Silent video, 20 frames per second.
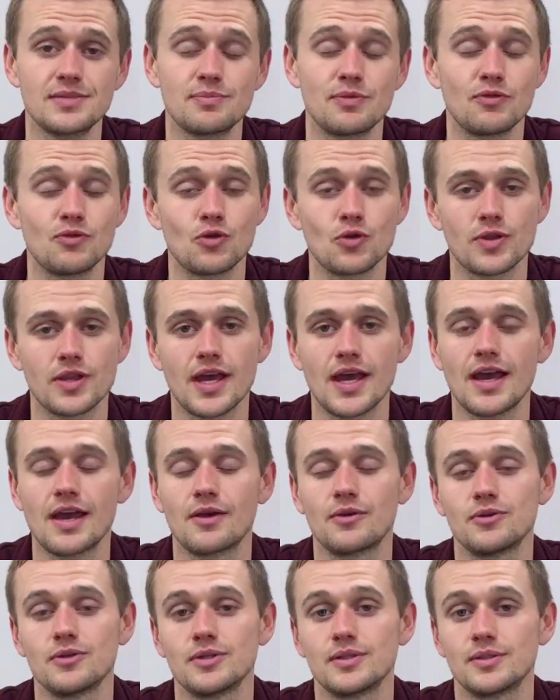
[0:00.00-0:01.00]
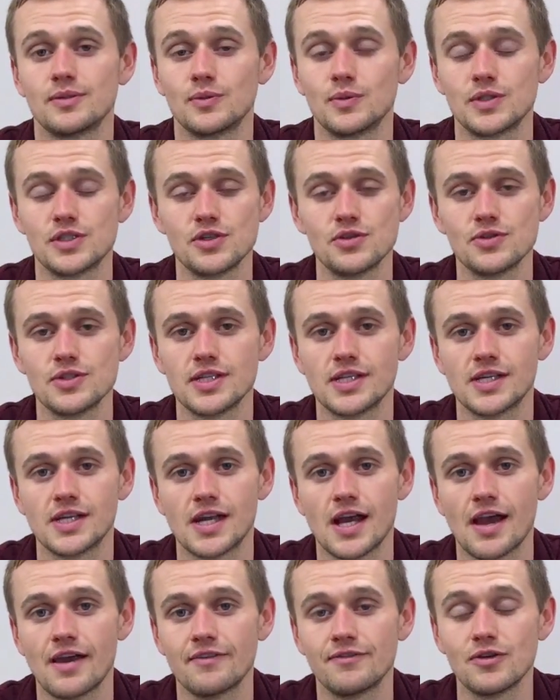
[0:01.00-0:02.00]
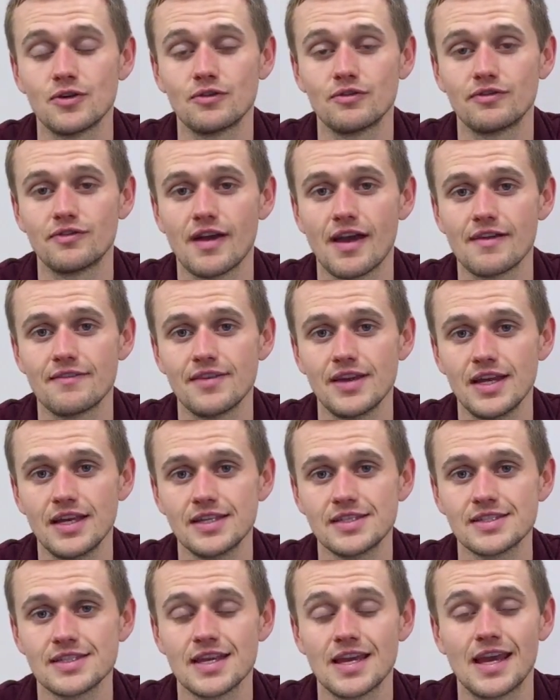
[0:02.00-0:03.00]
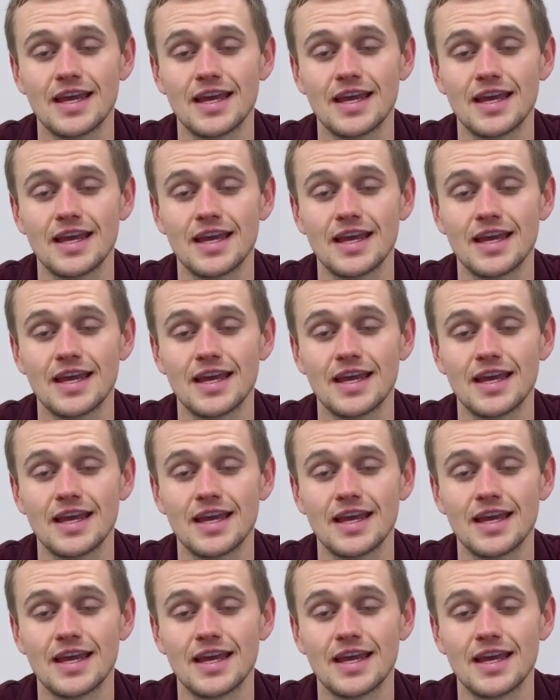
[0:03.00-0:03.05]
Before that, I was using an iPhone 5S,